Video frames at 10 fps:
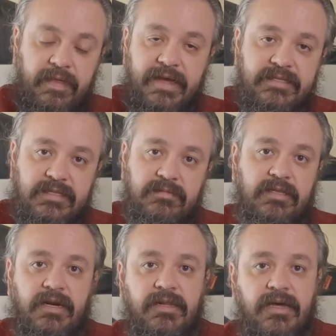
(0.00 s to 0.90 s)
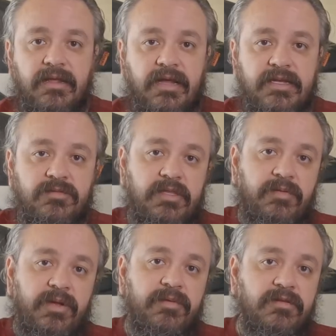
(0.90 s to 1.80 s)
And that's something that a lot of guys, when
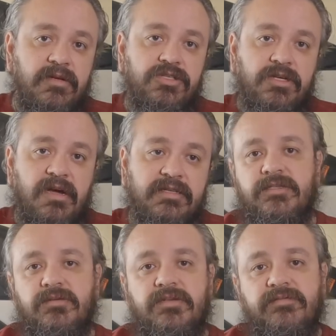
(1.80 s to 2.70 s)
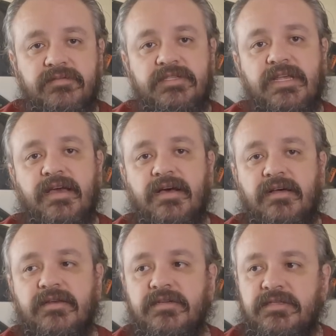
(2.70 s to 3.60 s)
they rebuild their shocks, they do a different stack
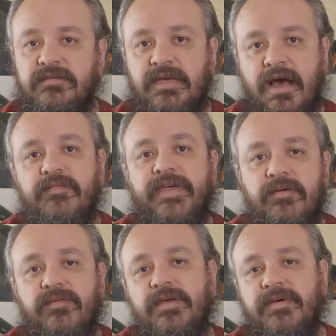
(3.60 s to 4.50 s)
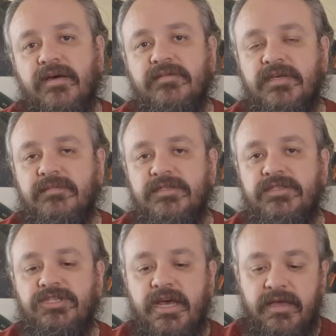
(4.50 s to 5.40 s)
on there to help that rebound come
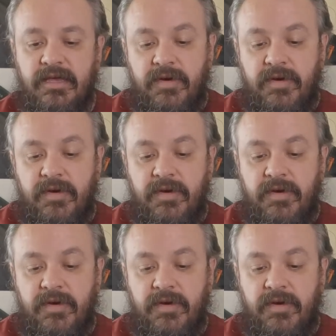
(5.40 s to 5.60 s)
into check.